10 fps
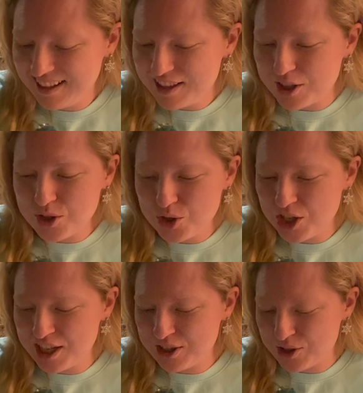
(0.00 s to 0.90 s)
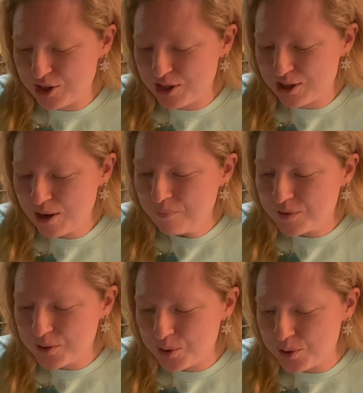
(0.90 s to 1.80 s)
This cheese is
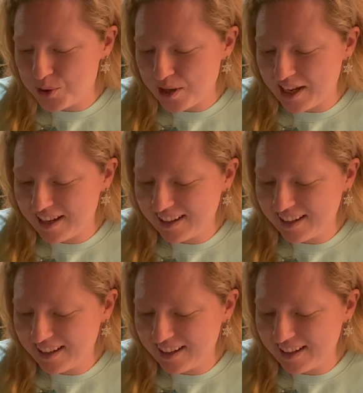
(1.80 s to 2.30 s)
just so stringy.